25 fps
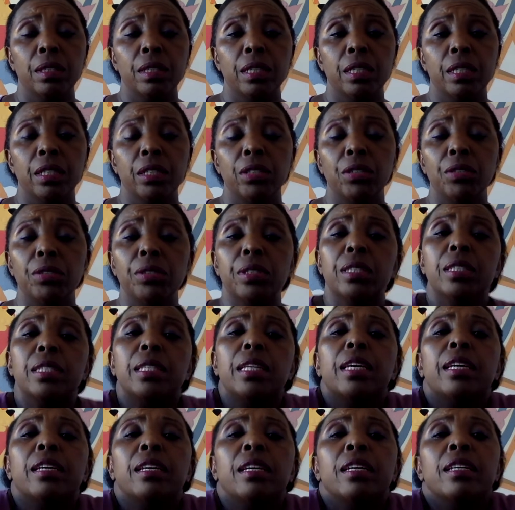
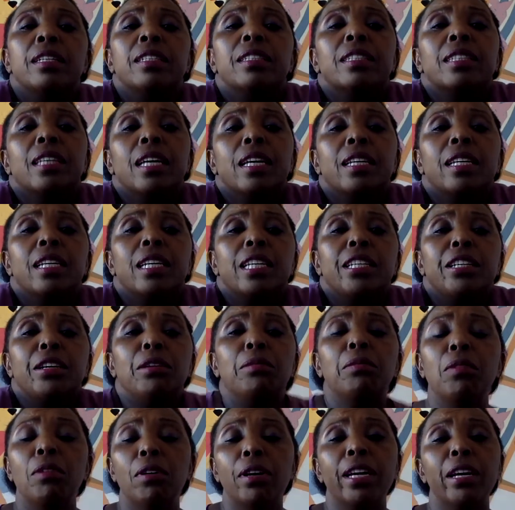Noticing suddenly you're
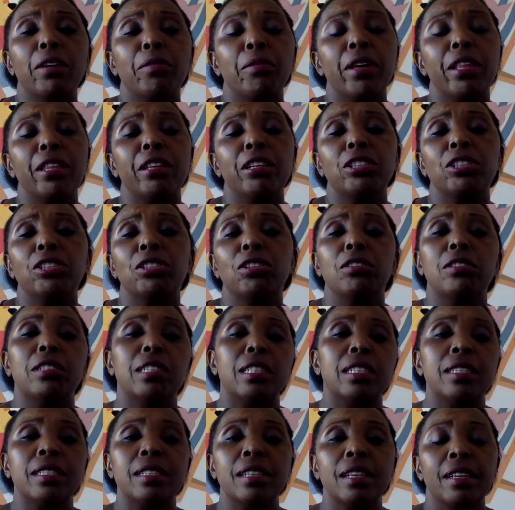walking with your
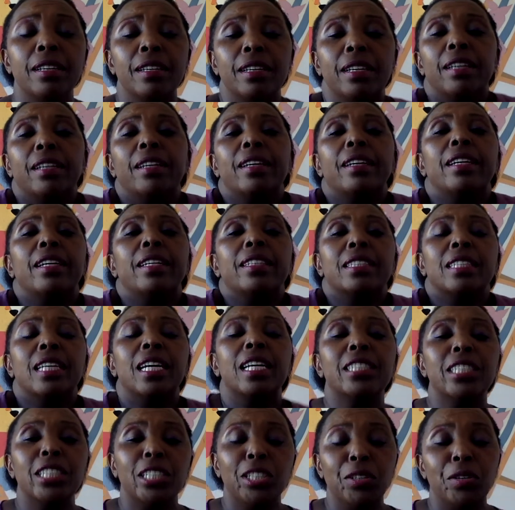shoulders
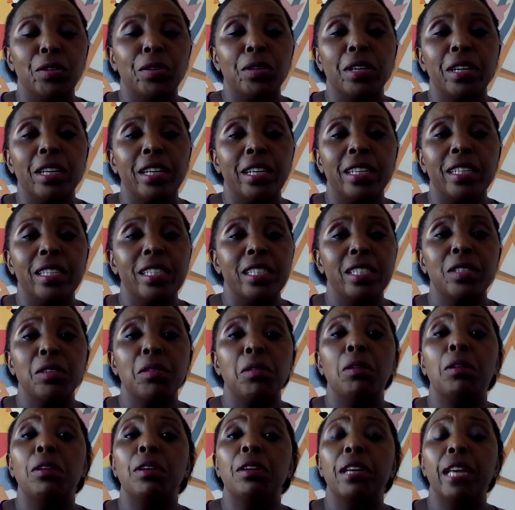touching your ears,
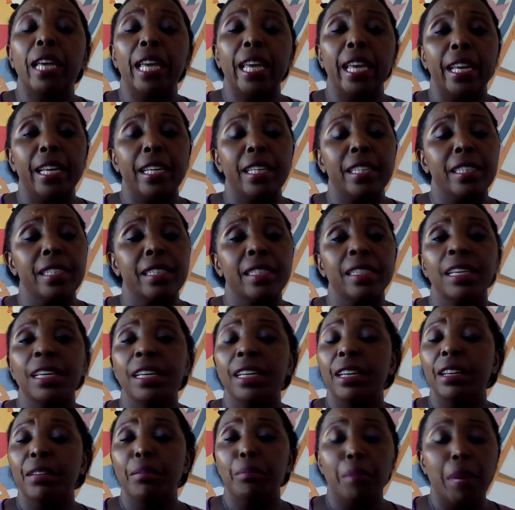or aches,
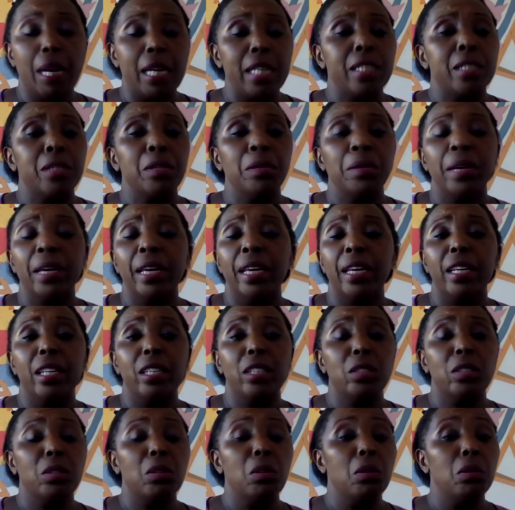muscle
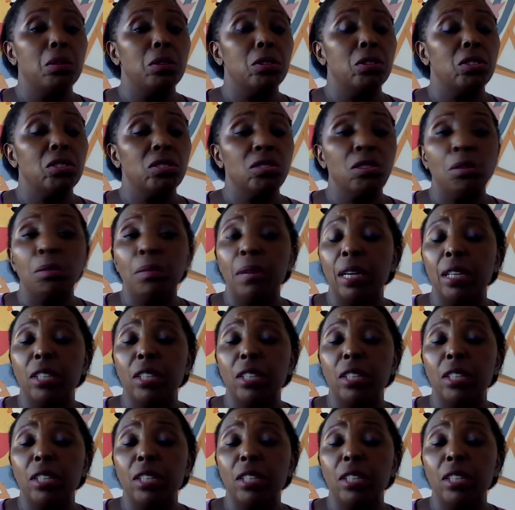aches, or stomach